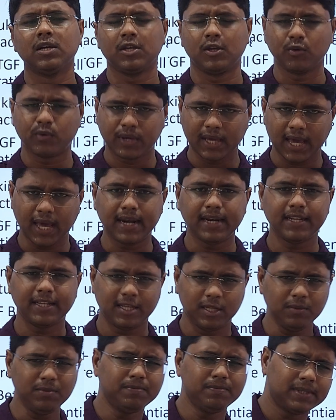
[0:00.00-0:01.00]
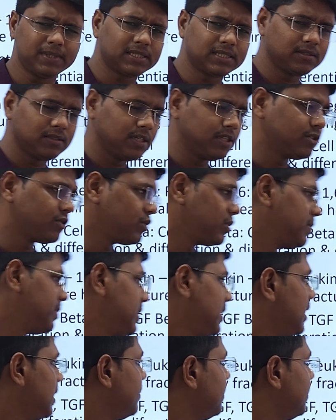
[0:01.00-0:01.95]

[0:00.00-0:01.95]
You can give, but it should be in